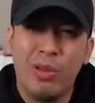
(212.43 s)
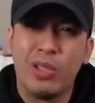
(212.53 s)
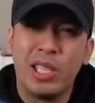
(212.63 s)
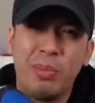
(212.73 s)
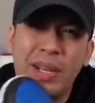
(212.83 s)
It will
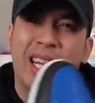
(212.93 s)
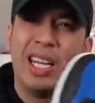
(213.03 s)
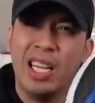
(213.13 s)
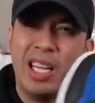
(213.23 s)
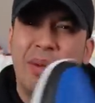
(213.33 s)
just be a
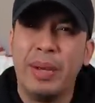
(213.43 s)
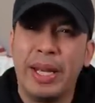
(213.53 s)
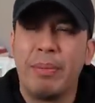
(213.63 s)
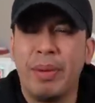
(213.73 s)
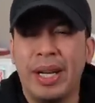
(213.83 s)
little
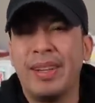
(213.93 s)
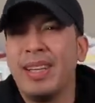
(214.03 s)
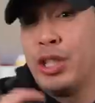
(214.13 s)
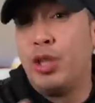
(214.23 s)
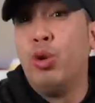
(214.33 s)
bit, but
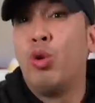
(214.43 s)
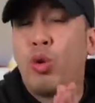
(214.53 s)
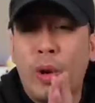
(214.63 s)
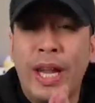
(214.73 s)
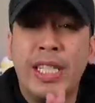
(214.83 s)
the two
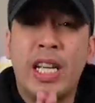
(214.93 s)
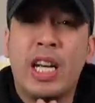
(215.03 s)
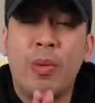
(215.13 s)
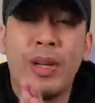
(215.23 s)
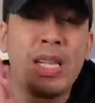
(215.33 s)
crazy
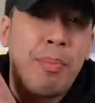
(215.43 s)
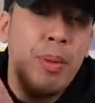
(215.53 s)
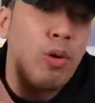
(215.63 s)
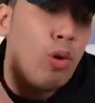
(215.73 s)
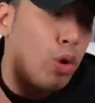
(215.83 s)
colorways that
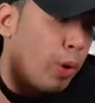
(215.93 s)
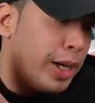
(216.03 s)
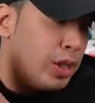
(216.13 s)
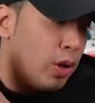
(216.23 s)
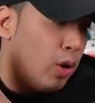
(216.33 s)
people go
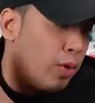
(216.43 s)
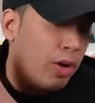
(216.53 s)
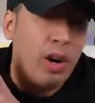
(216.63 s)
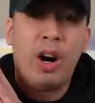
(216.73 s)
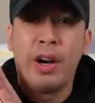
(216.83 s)
crazy
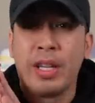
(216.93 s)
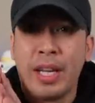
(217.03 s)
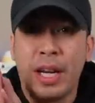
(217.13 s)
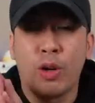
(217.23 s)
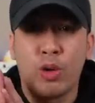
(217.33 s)
over on
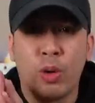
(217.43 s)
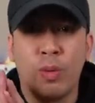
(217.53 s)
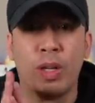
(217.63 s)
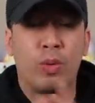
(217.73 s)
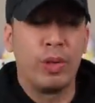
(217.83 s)
the Air
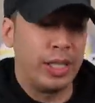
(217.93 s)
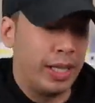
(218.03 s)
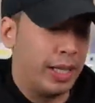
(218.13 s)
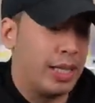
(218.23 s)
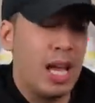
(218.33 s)
Jordan ones, which
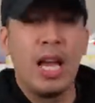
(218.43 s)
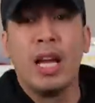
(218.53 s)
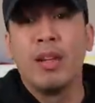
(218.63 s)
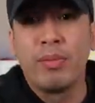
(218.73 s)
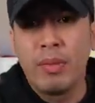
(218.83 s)
is
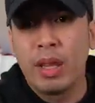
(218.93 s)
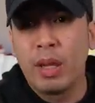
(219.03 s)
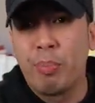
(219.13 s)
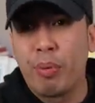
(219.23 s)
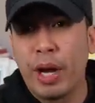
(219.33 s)

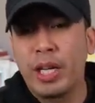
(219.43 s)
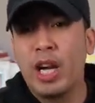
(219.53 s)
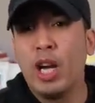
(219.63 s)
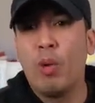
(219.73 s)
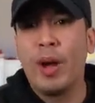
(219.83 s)
the bread
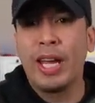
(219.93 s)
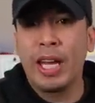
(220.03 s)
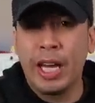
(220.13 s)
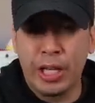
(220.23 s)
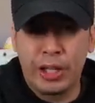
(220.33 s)

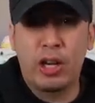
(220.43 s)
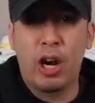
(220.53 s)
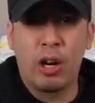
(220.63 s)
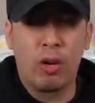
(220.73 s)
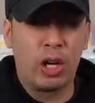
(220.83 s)
colorway and the
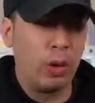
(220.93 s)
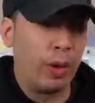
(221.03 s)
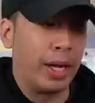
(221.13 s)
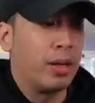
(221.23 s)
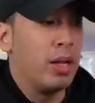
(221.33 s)
Chicago
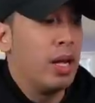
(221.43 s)
colorway.